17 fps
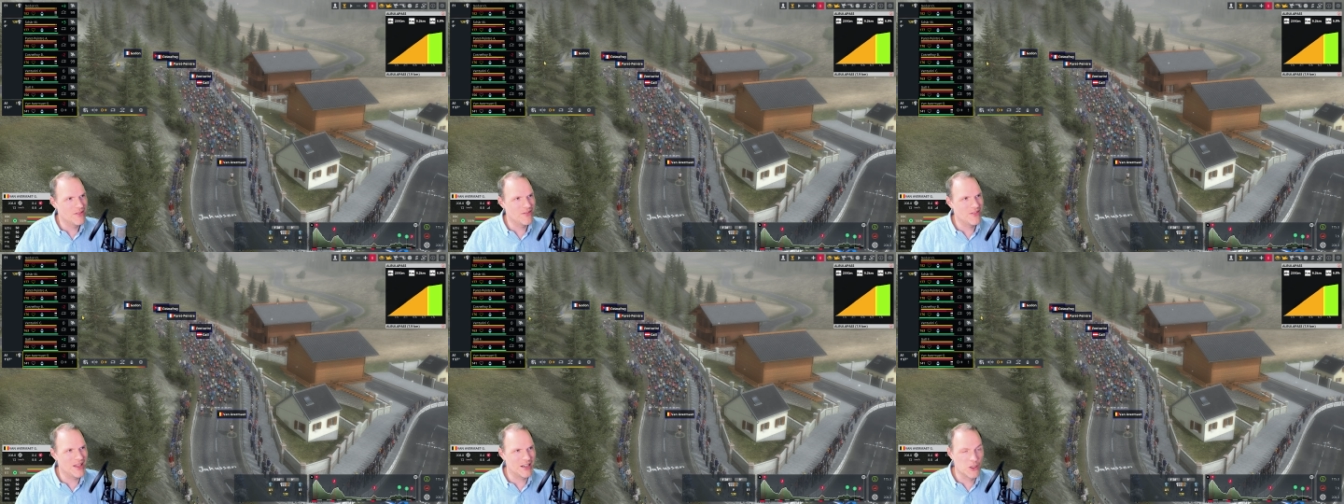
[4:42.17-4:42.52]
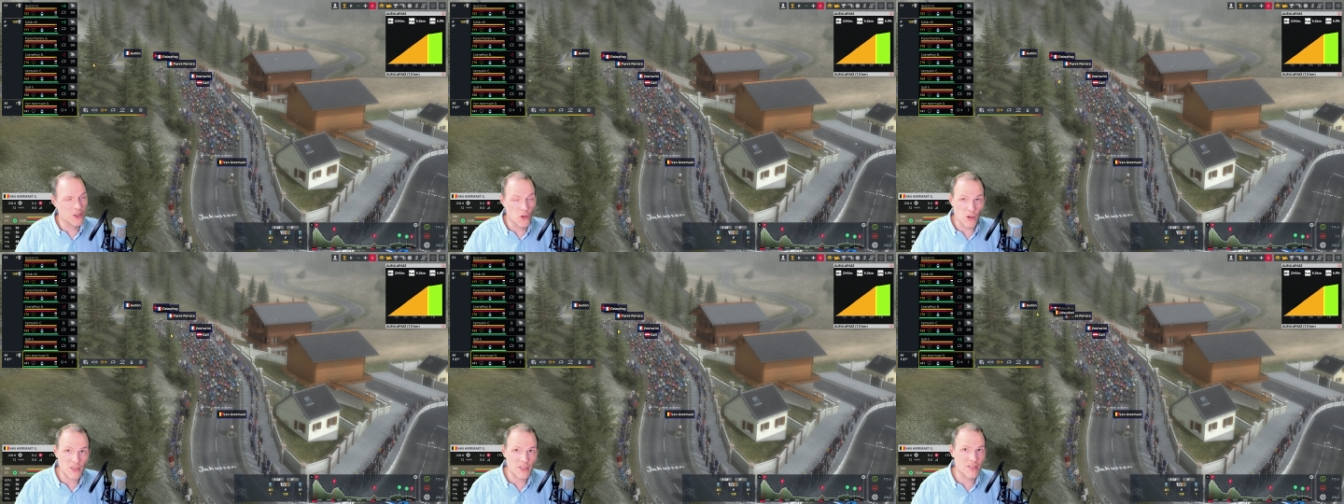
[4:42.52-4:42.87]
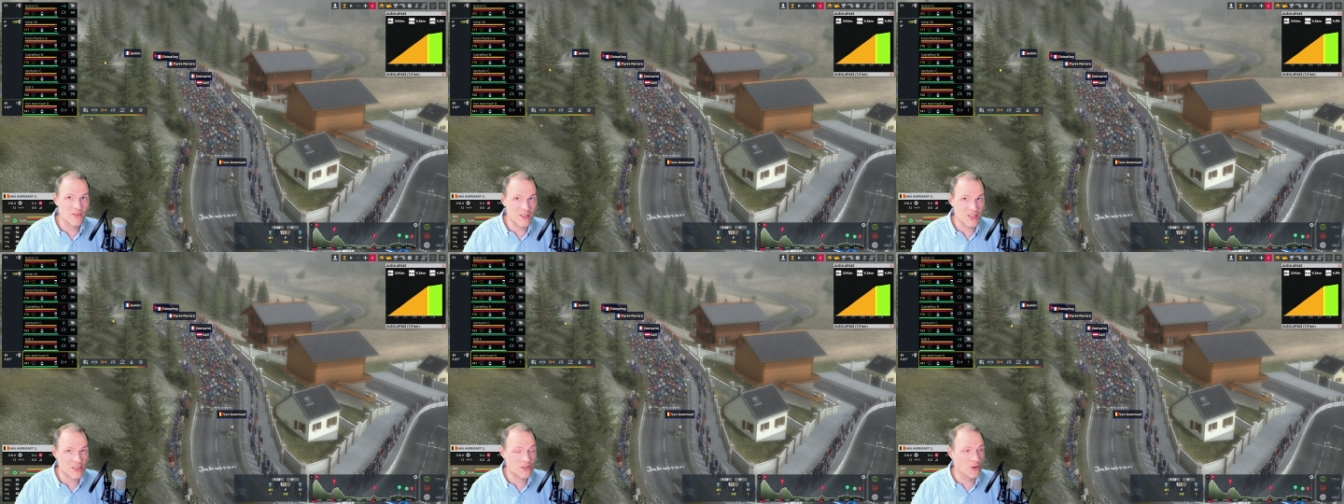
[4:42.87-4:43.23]
then not
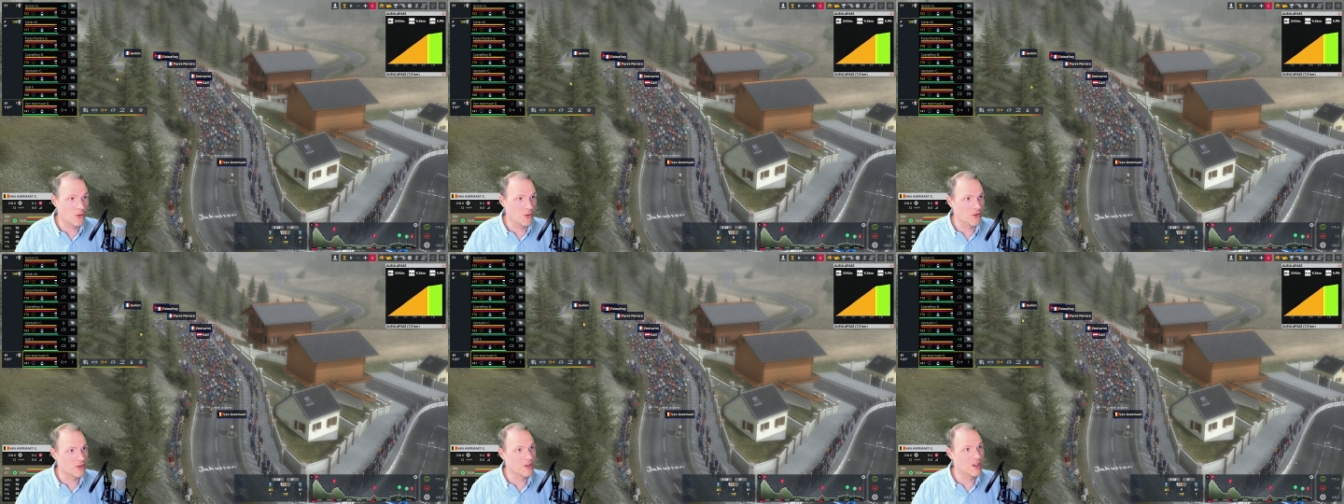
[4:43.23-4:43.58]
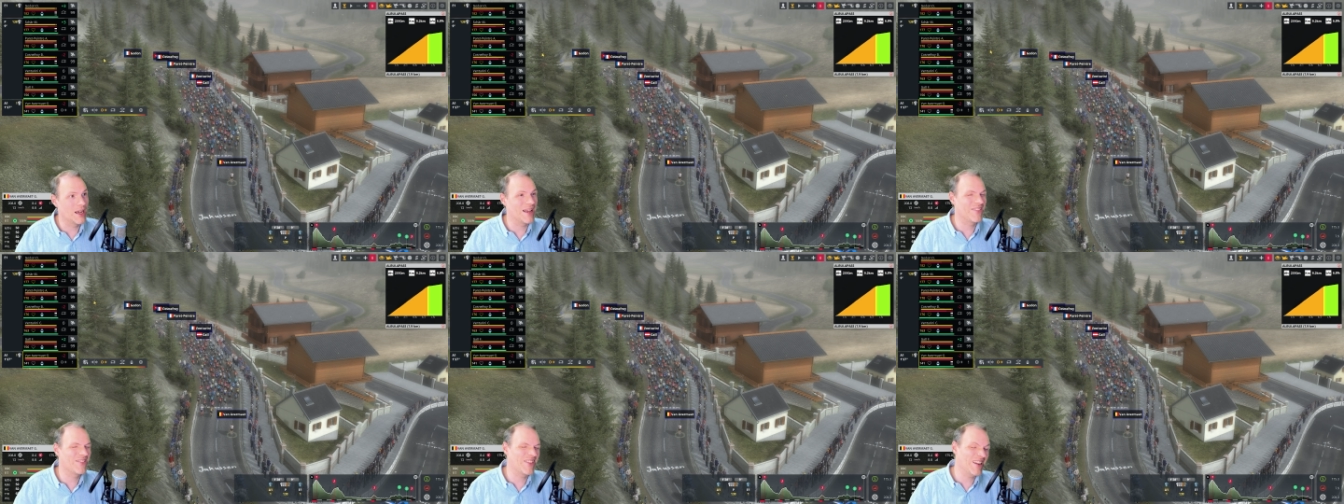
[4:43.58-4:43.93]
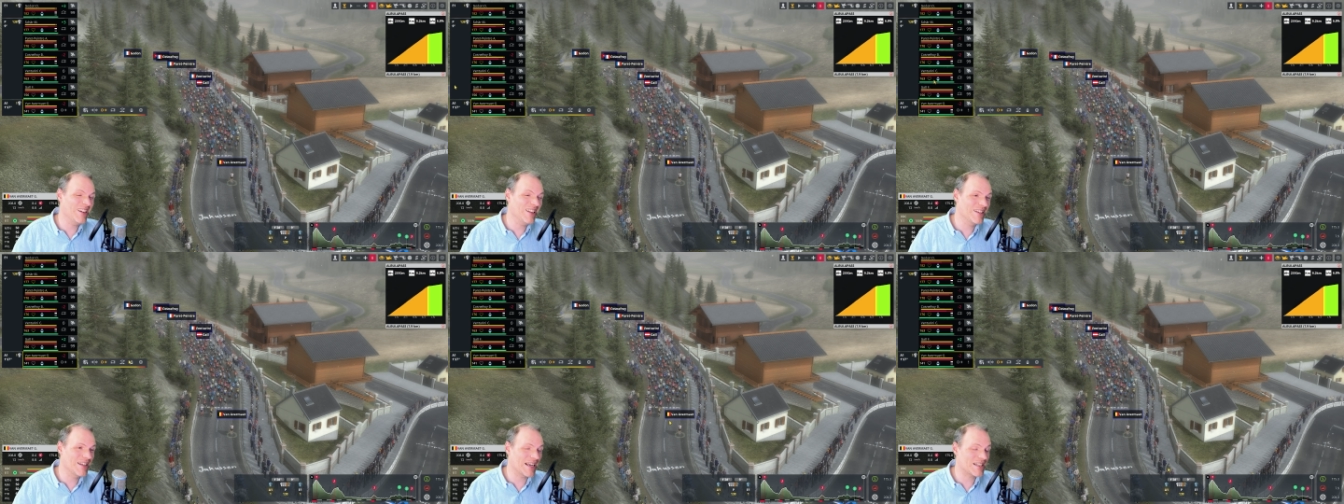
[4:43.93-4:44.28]
this corner, and then
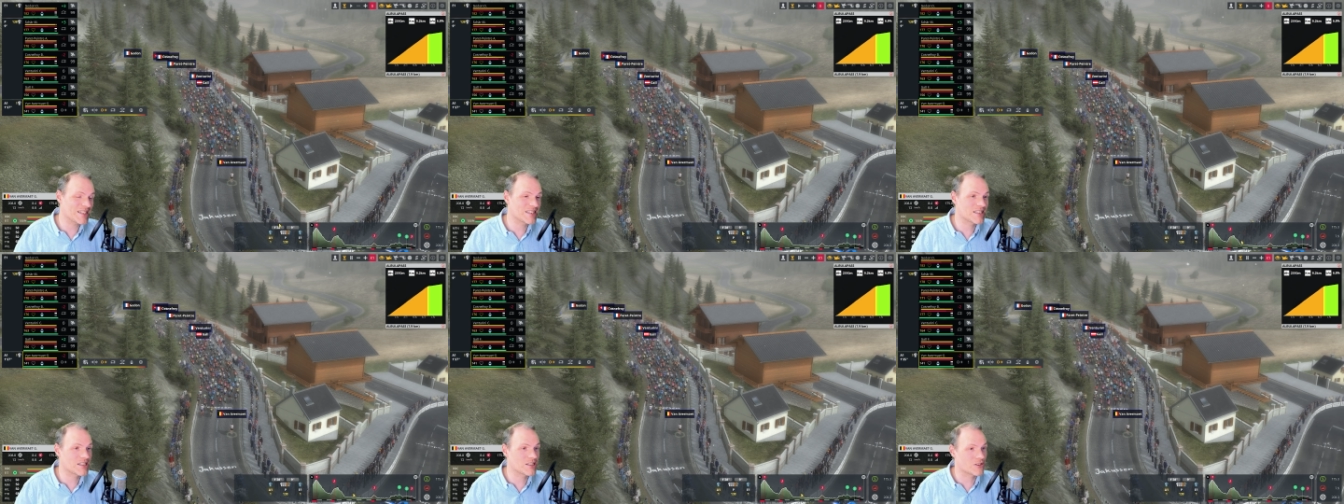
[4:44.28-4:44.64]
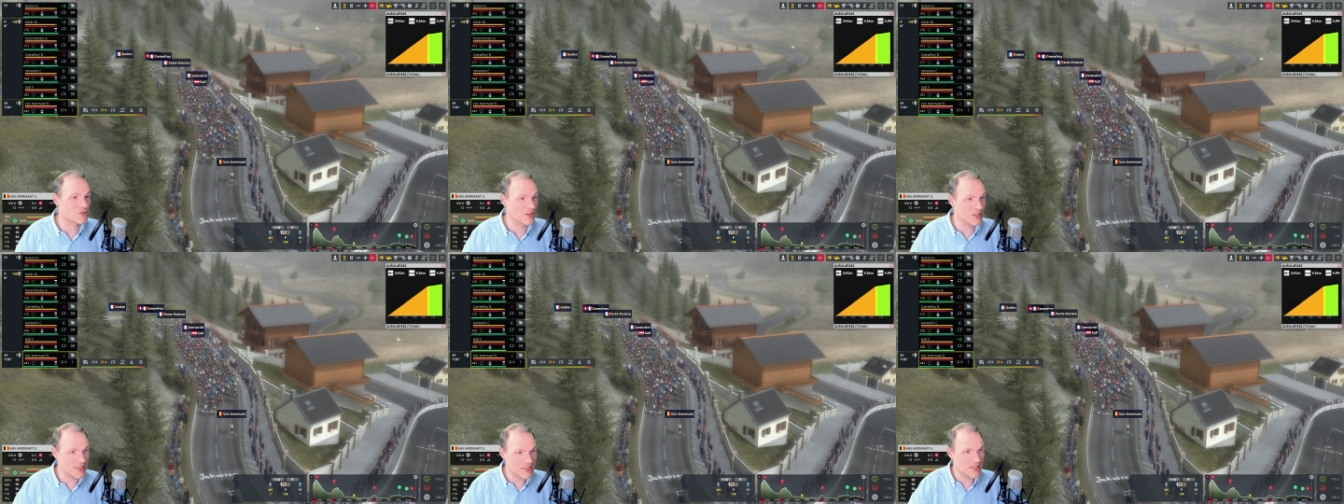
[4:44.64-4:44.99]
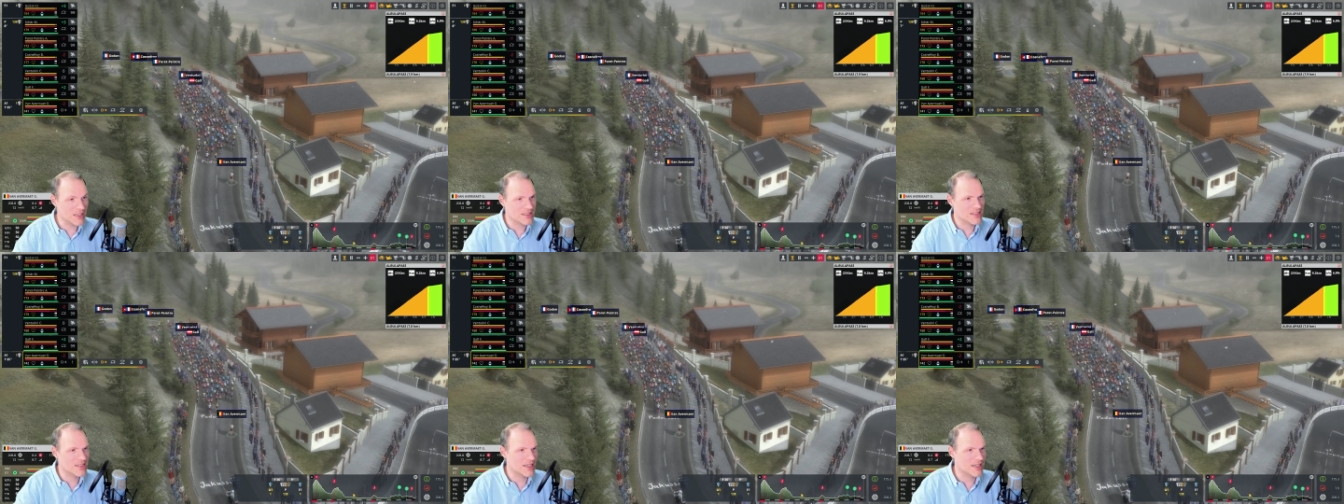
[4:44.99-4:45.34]
the next straight.
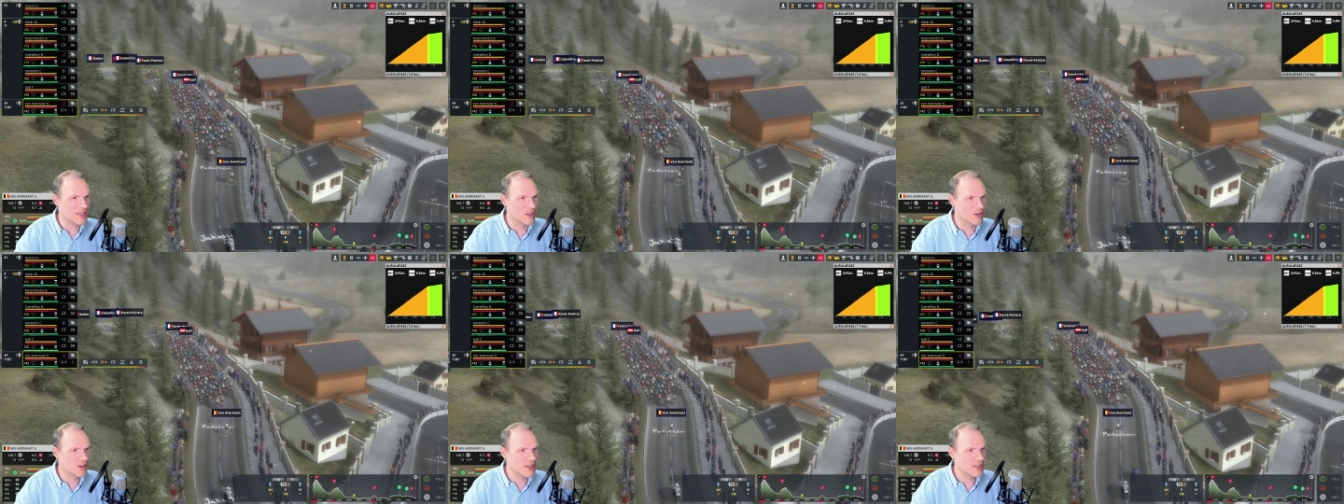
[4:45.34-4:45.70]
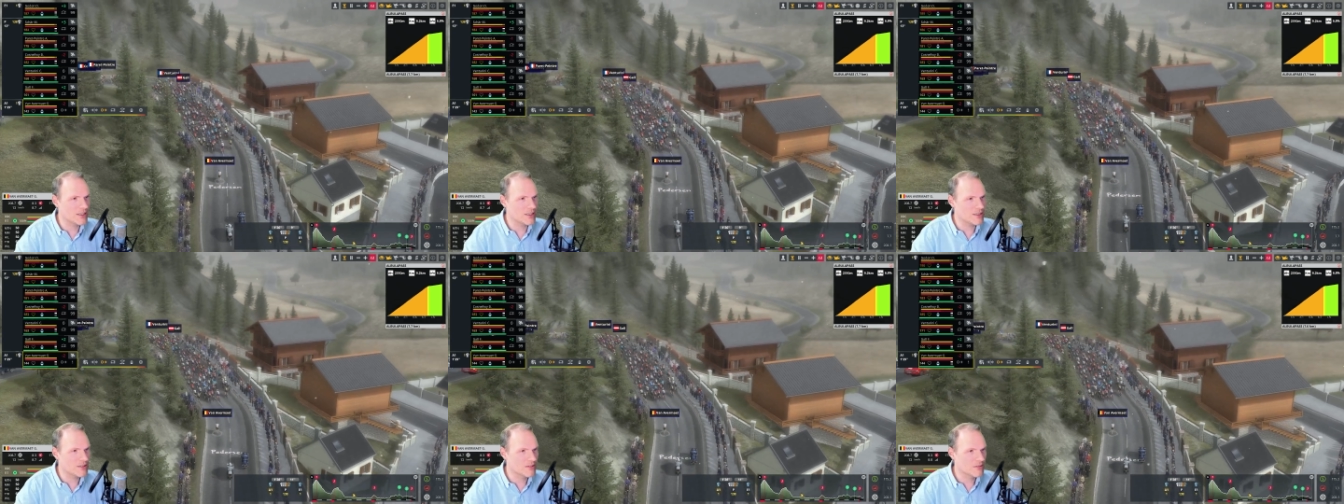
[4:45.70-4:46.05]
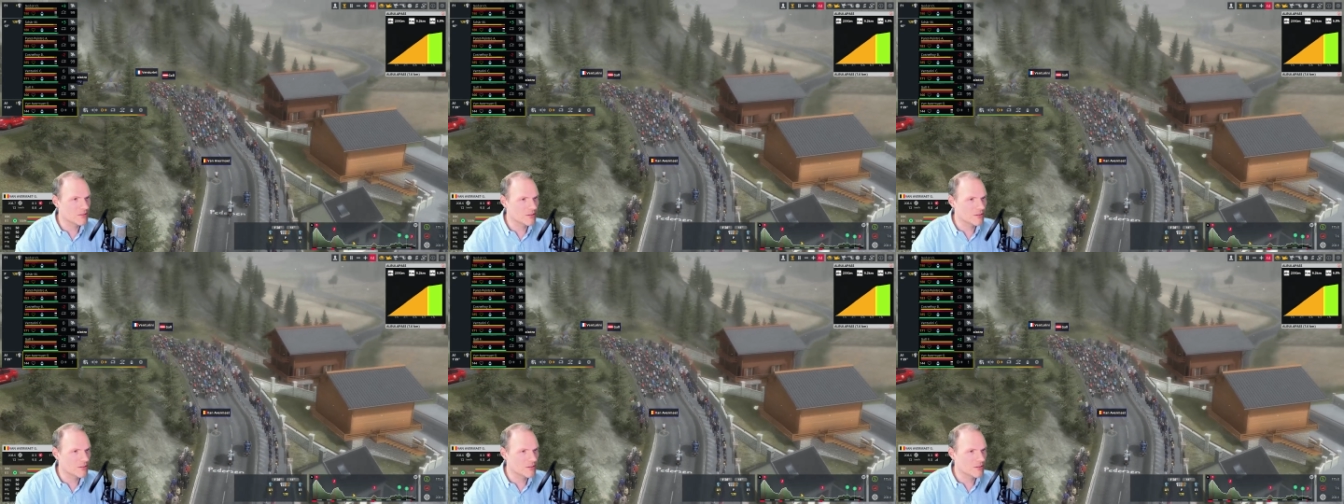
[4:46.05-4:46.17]
Let's take a look at it.